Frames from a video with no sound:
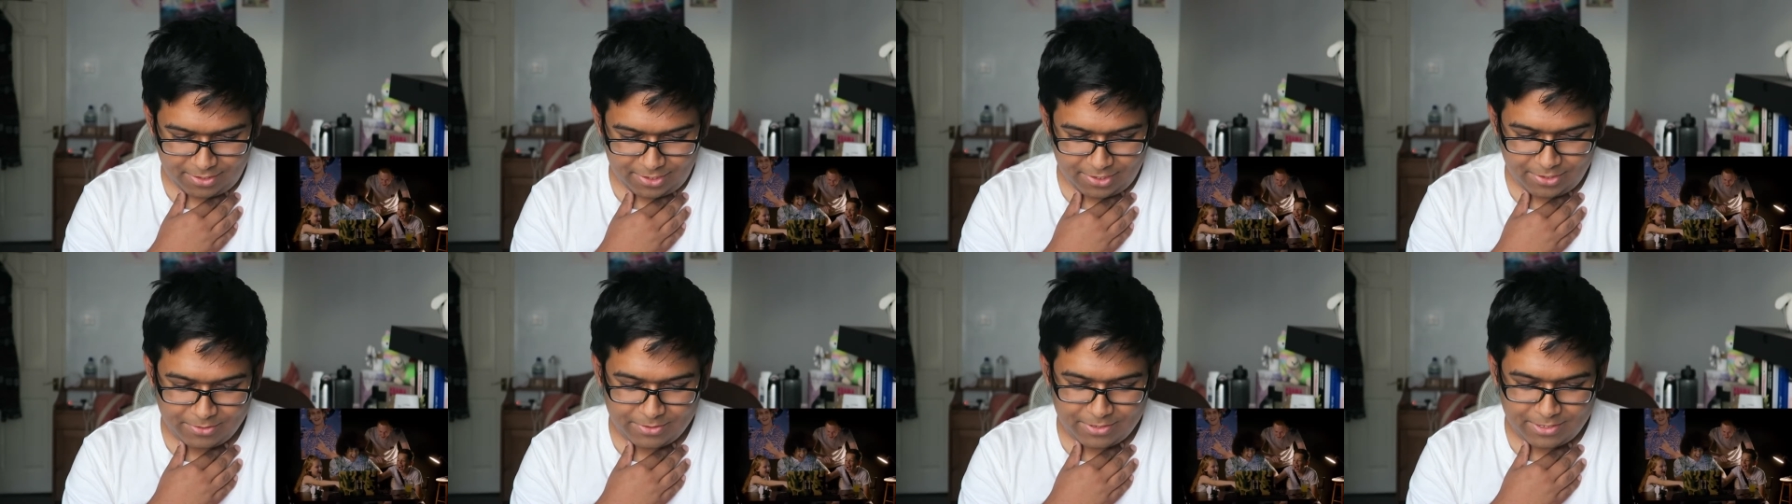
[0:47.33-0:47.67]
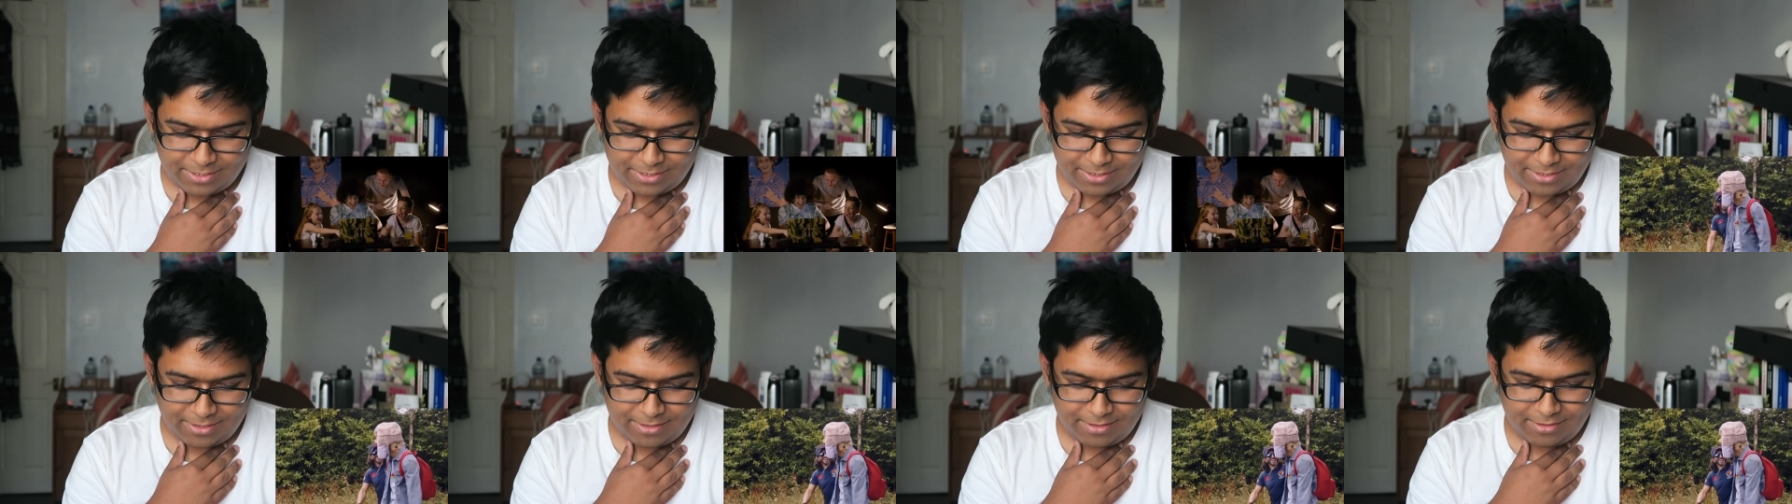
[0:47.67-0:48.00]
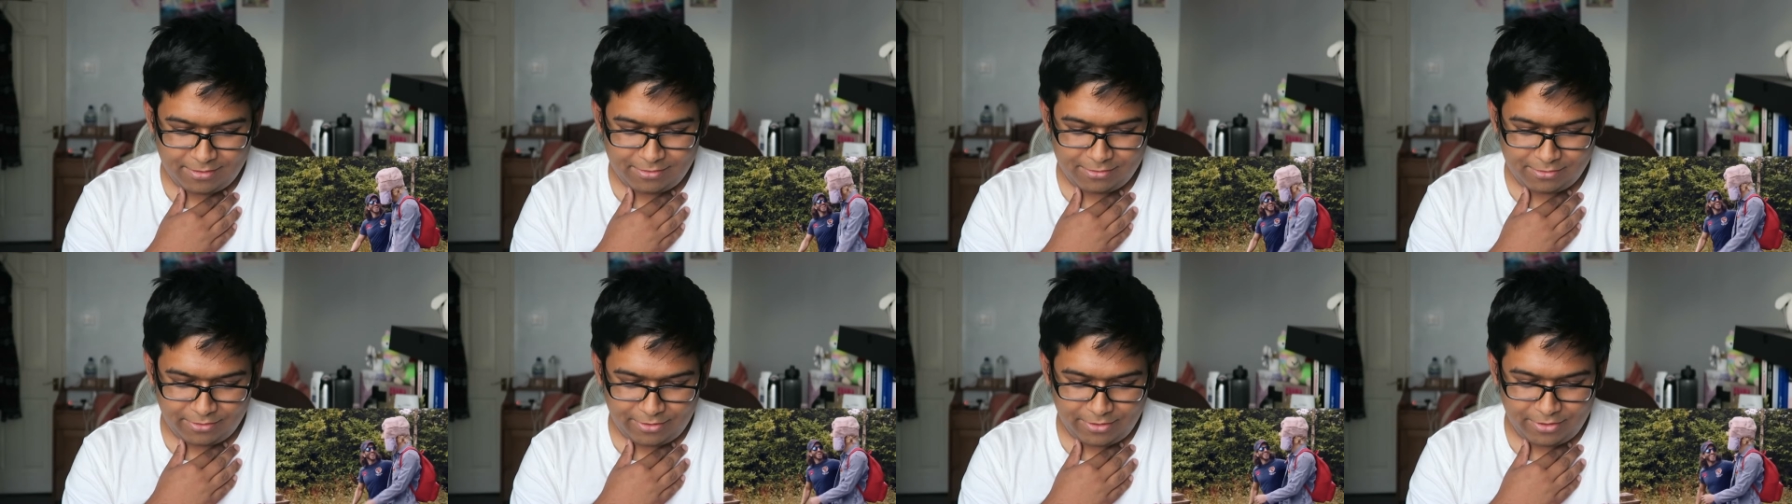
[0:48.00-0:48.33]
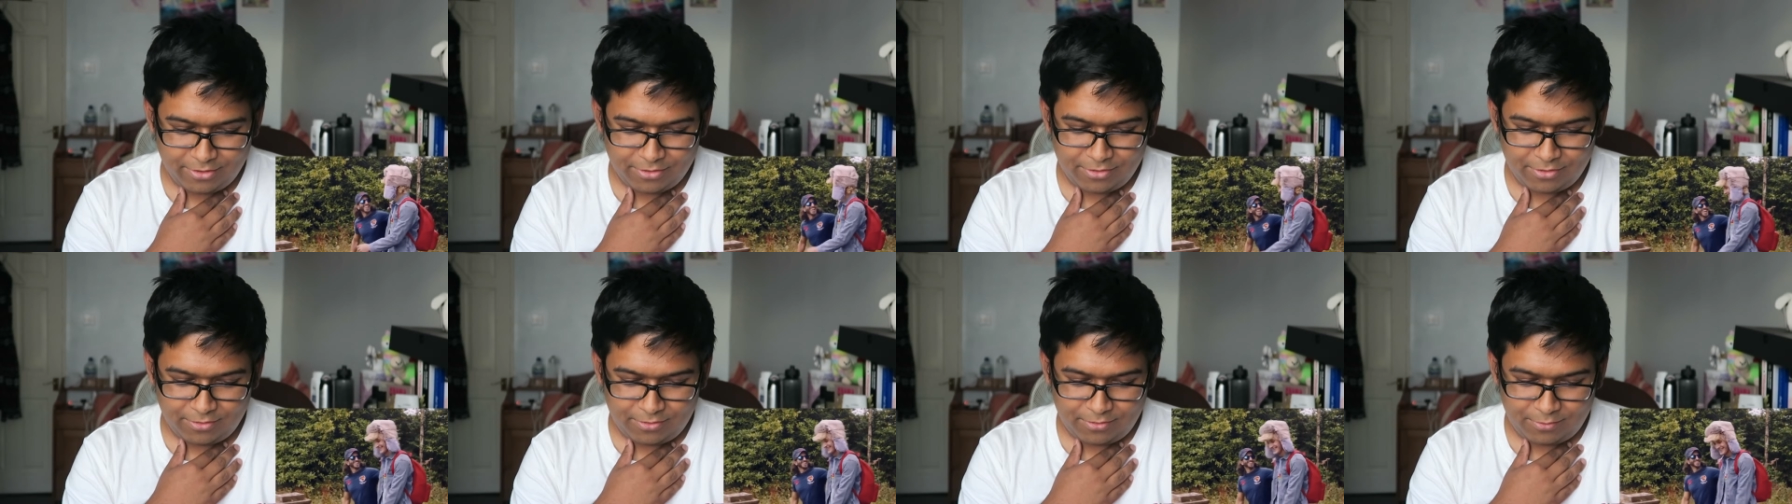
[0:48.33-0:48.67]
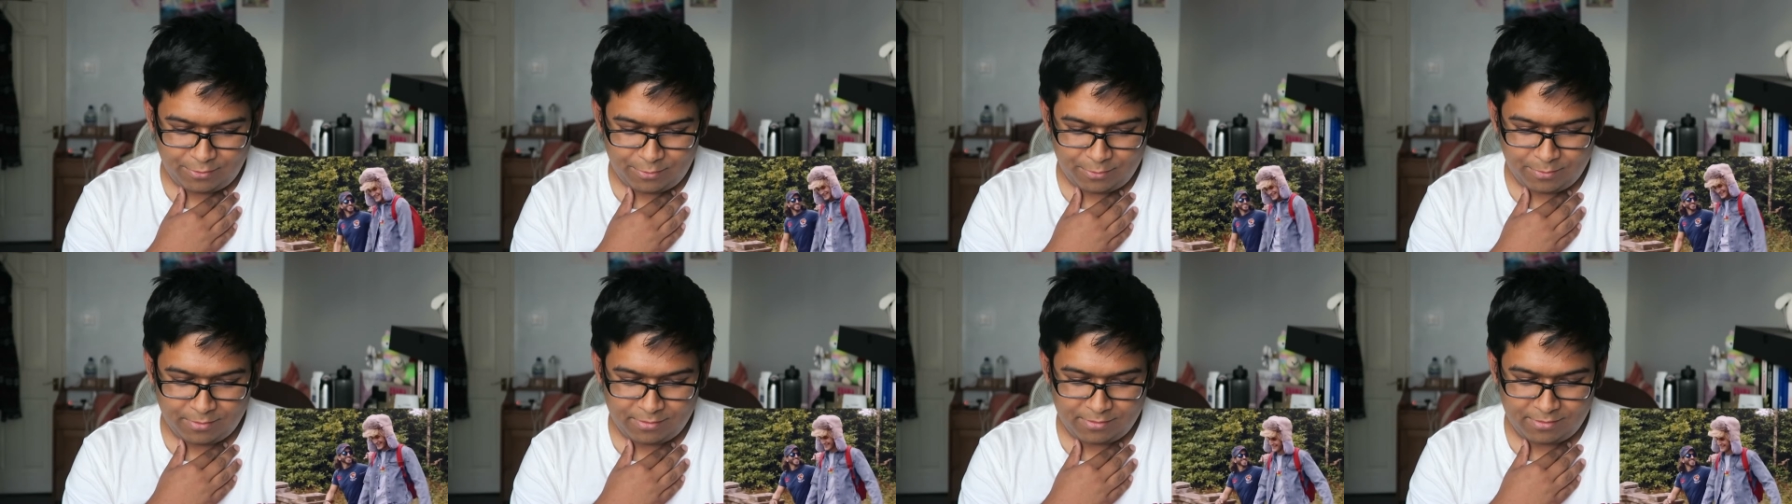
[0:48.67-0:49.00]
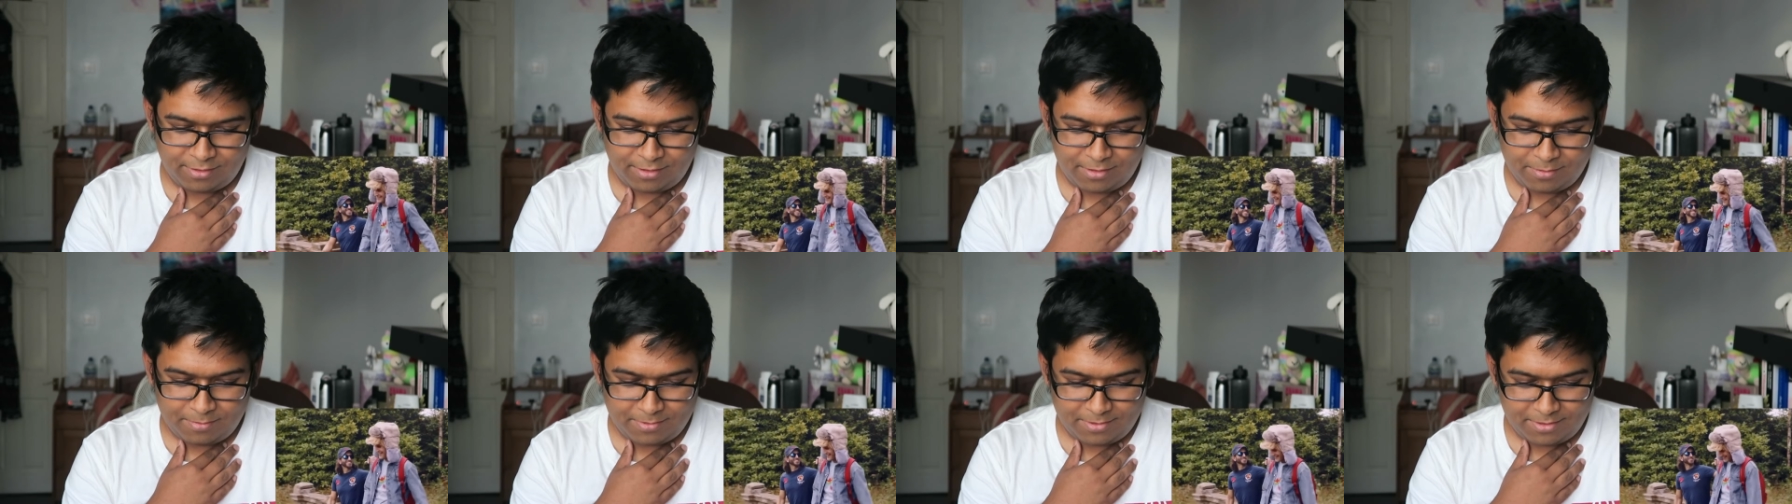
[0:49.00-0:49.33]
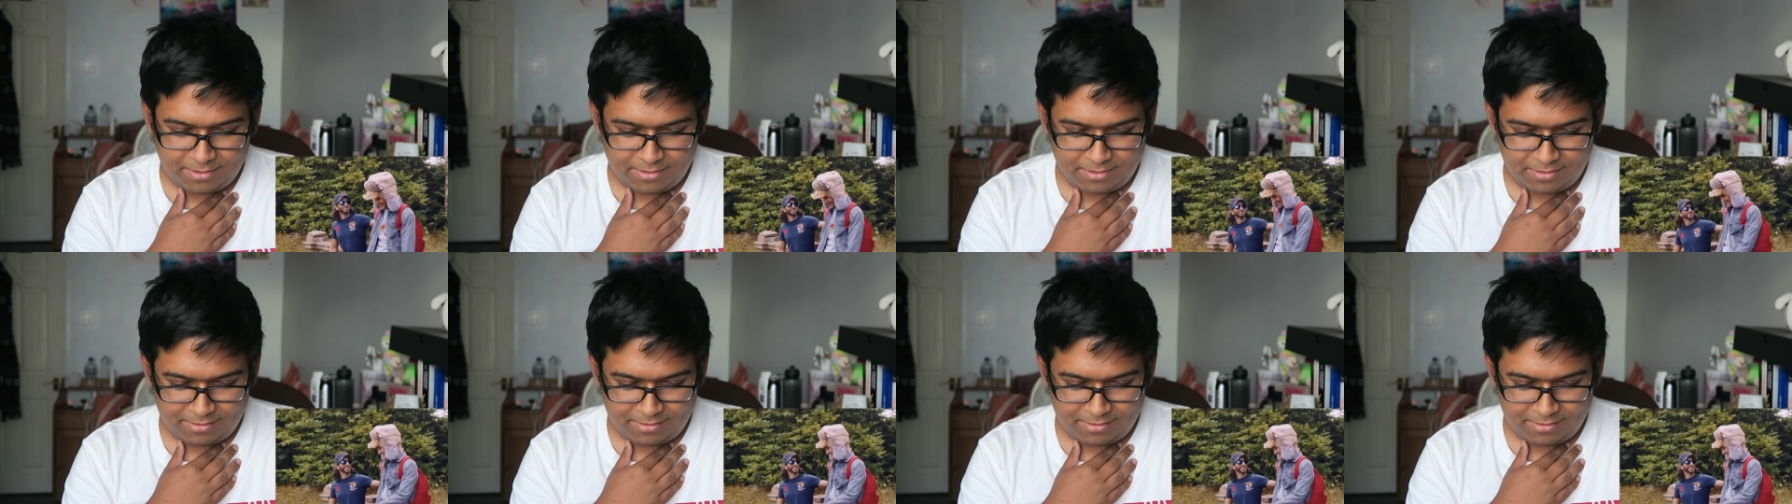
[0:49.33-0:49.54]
Okay, so you got this suicide bit.